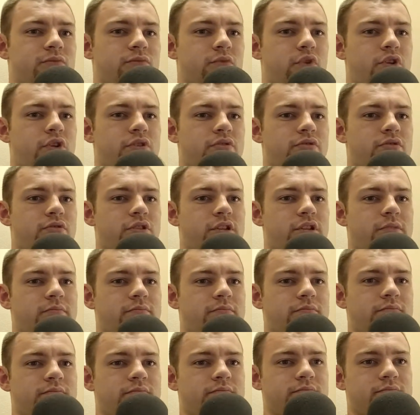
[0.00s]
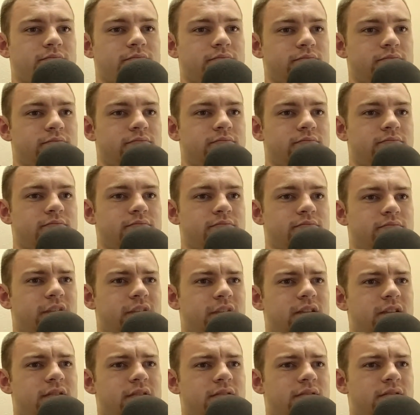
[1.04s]
Twitch stream,
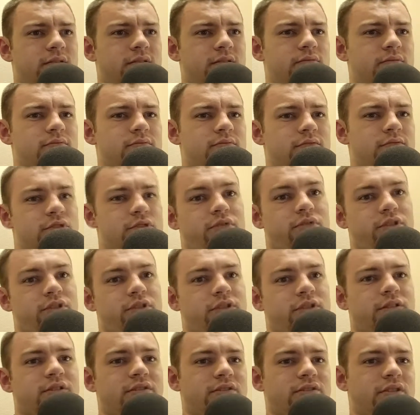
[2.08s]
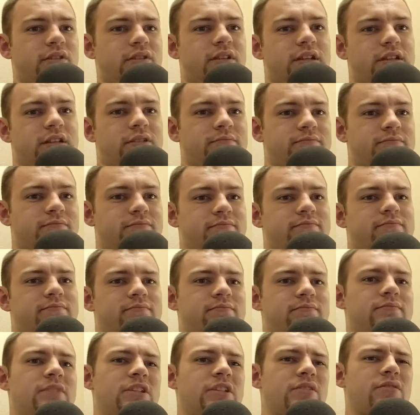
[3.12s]
and you really get to see, like,
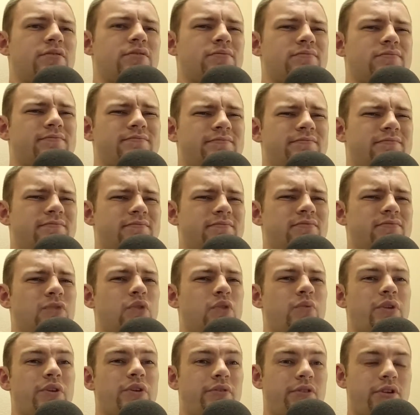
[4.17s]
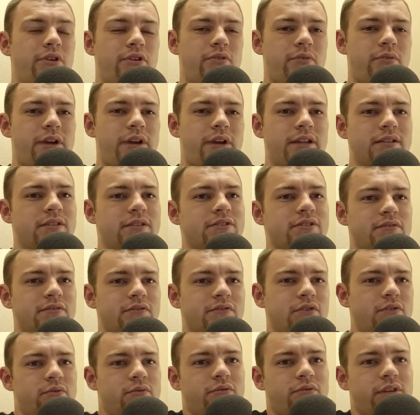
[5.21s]
you know, the real her, right? Because
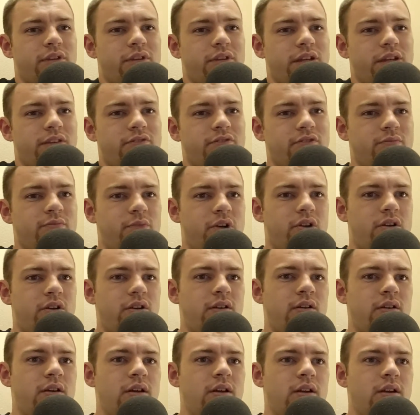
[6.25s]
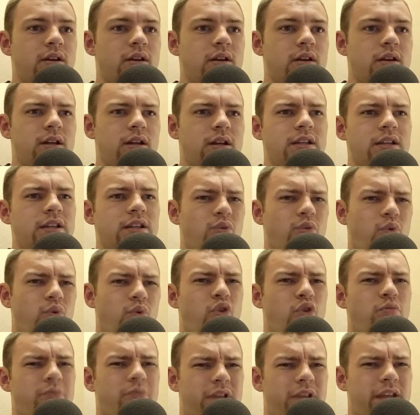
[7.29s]
if you're doing ASMR in a
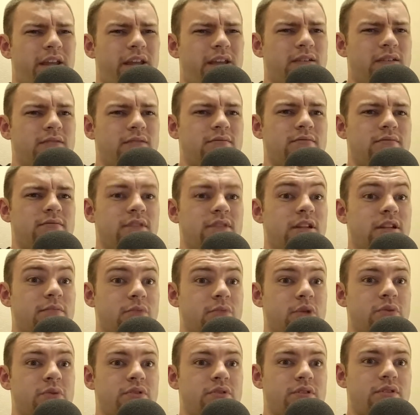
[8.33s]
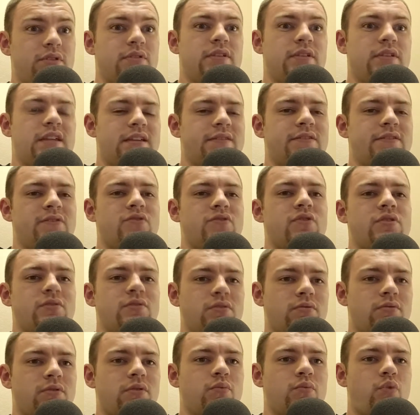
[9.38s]
role play, in most cases she's
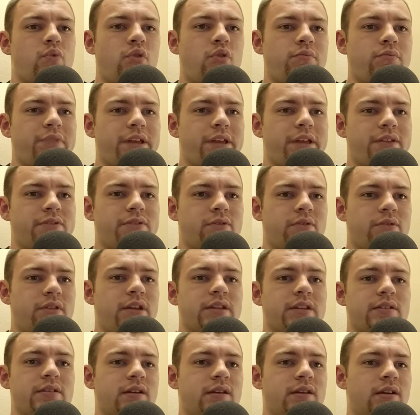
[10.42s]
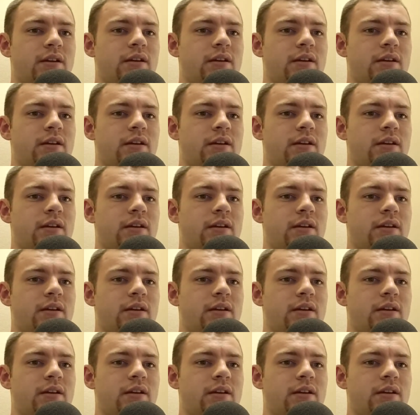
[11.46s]
doing role plays or, like,